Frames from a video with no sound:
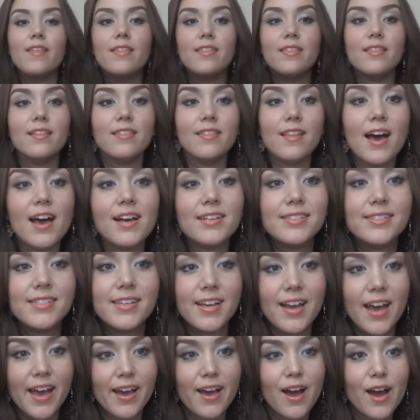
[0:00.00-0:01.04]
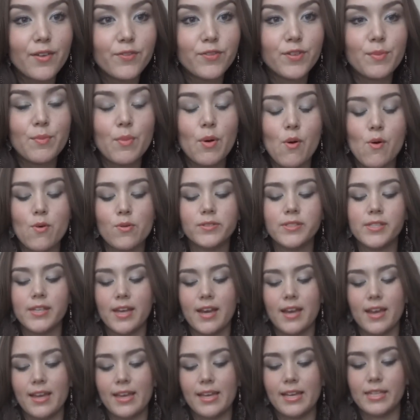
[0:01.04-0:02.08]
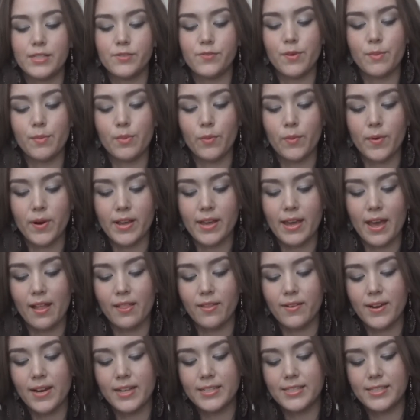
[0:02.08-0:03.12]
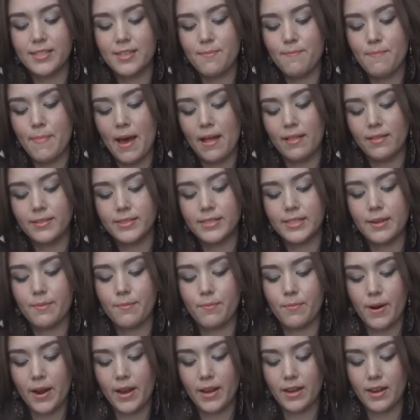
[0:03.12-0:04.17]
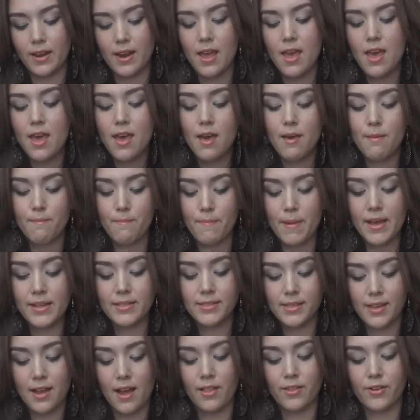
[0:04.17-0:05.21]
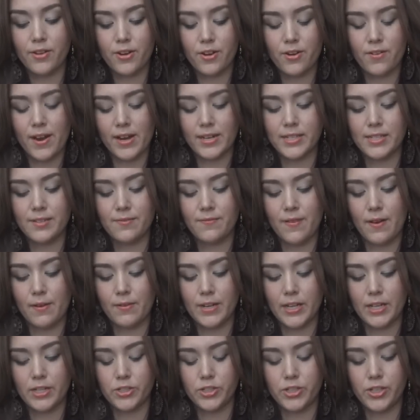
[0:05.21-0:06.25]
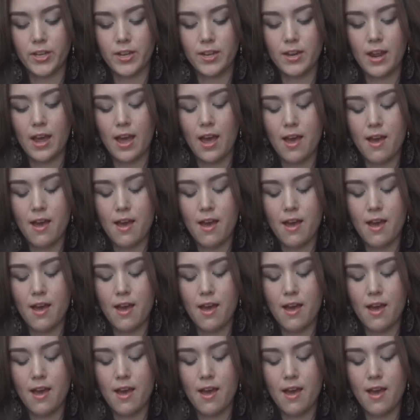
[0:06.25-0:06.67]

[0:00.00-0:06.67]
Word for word: And the last thing I got from Ulta is from Laura Geller. It's the Balance and Brighten Baked Color Correcting Foundation.